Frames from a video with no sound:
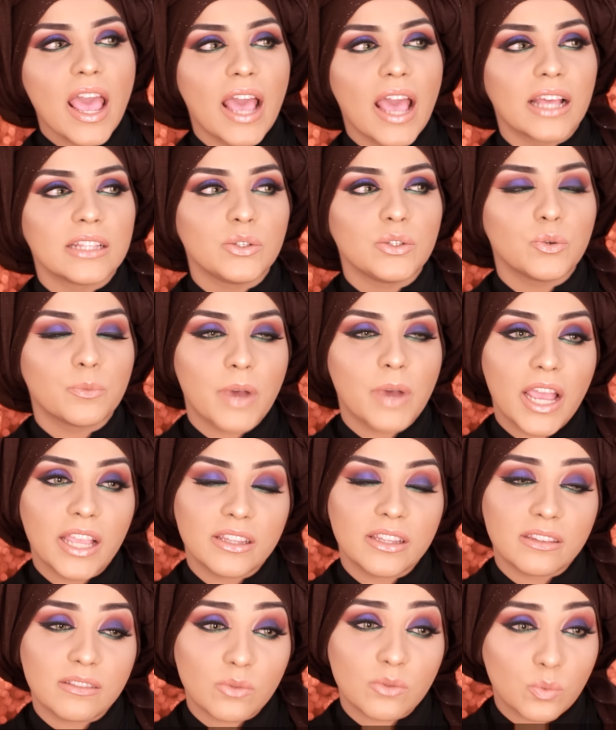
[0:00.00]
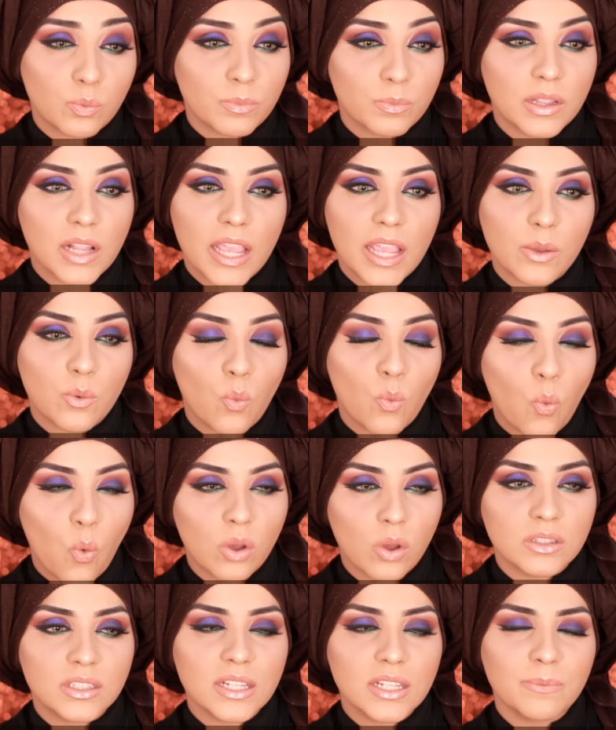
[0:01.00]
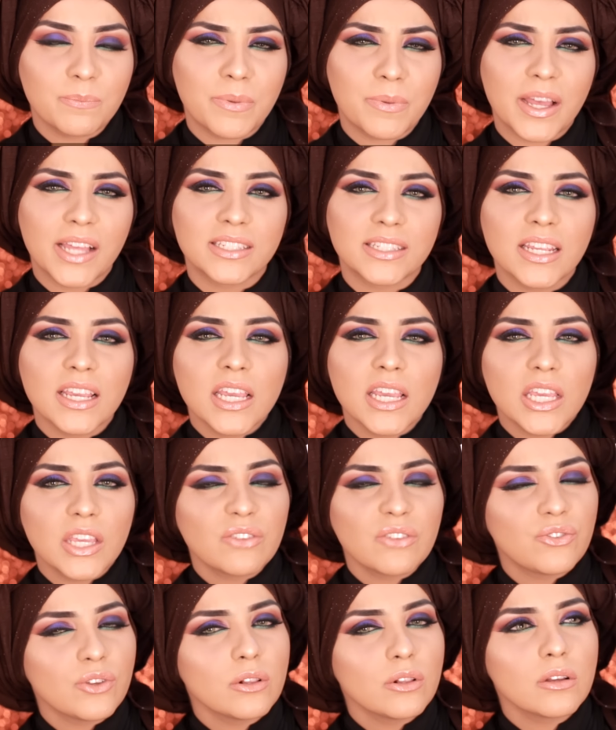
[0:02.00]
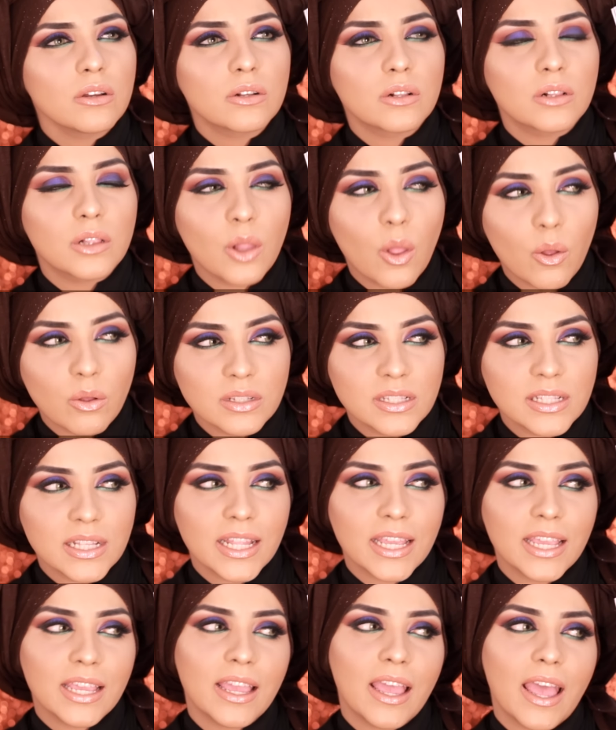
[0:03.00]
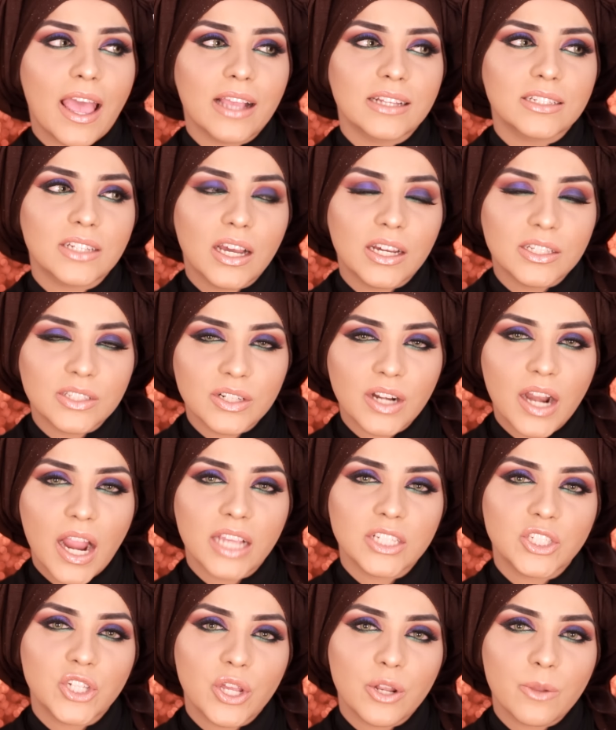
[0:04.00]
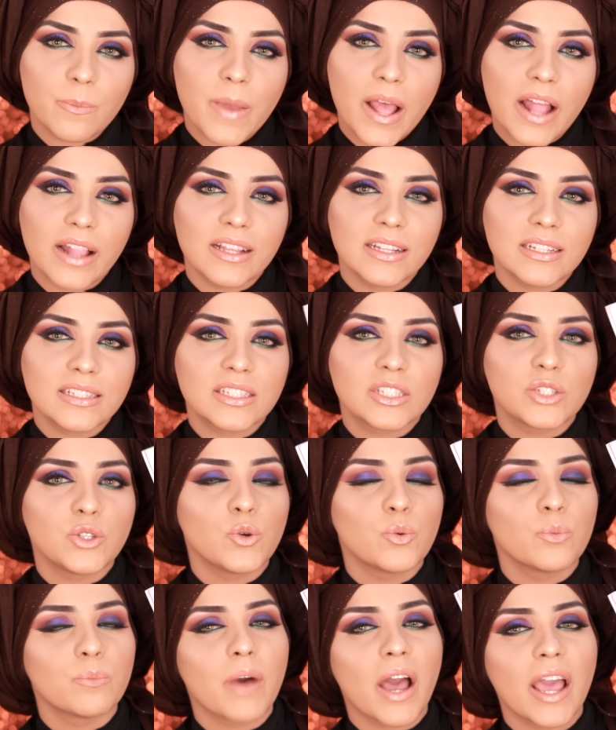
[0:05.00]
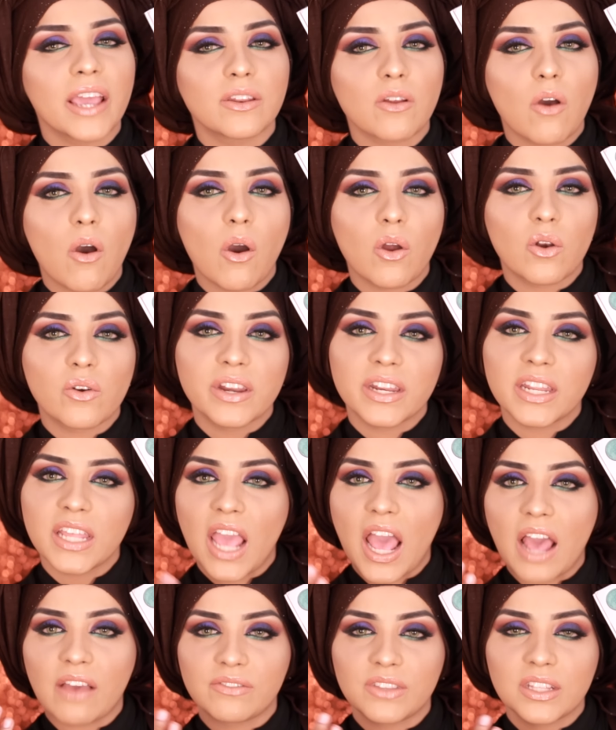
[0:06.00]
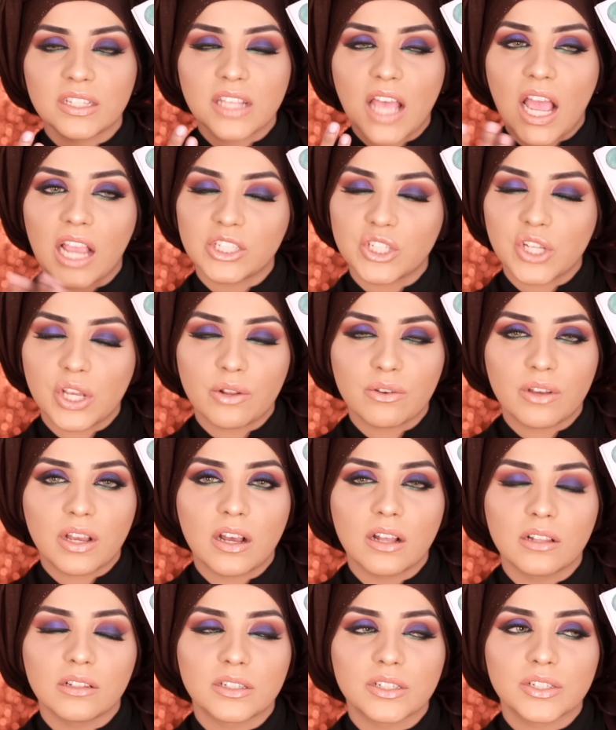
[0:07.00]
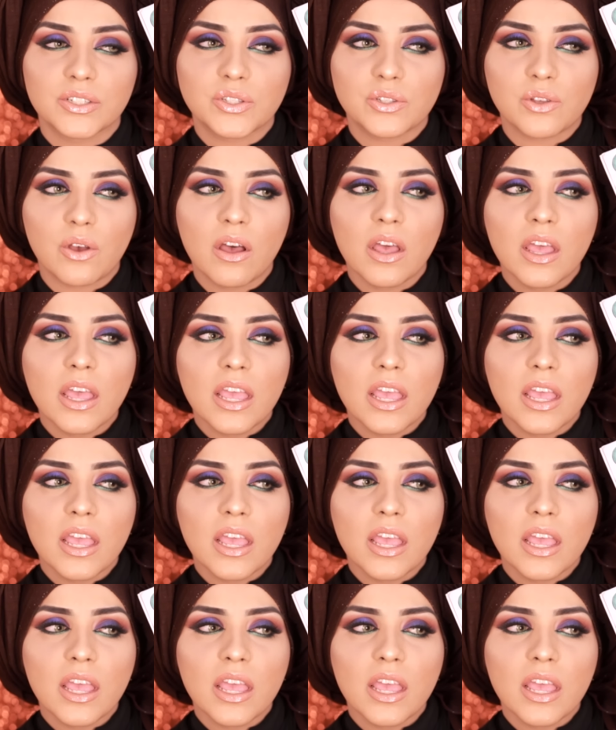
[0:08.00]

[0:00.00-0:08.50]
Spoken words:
and you might like want it, but if you look closely at other eyeshadow palettes, you might already have this eyeshadow color. So